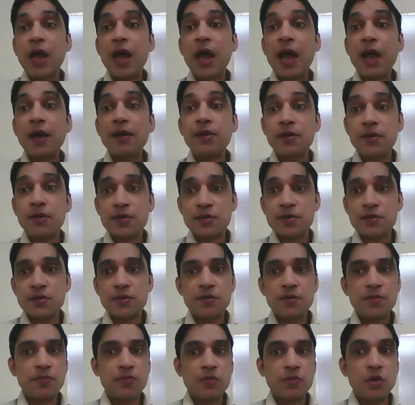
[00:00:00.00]
errors
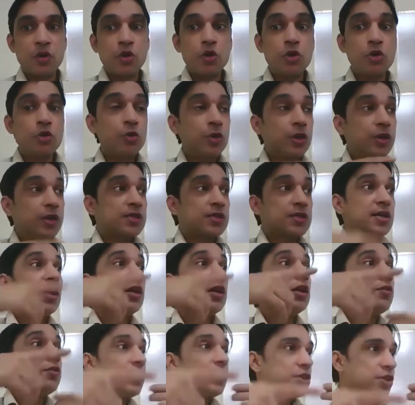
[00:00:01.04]
during the cell
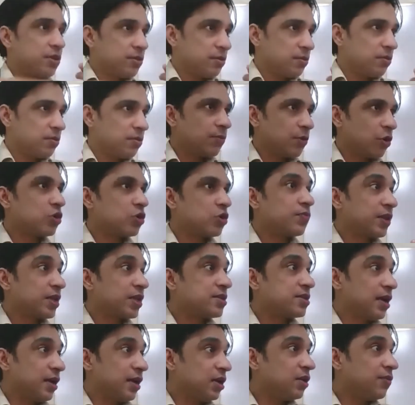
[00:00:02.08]
division. Because when the
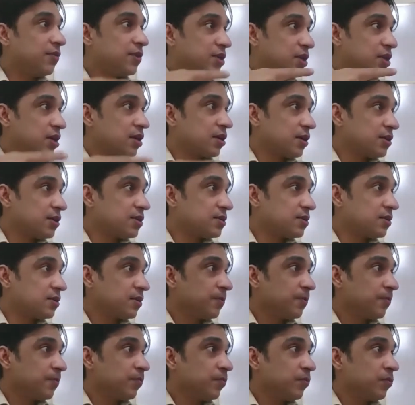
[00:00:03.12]
cell division occurs,
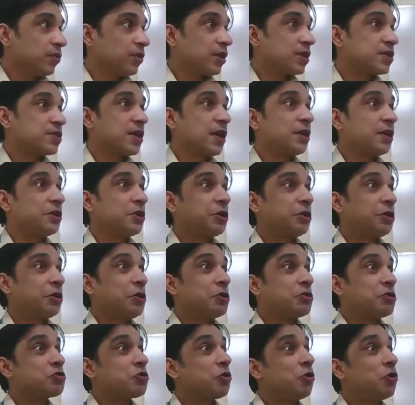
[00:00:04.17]
the cell
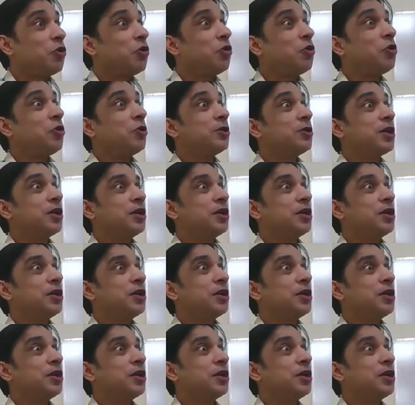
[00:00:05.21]
creates all the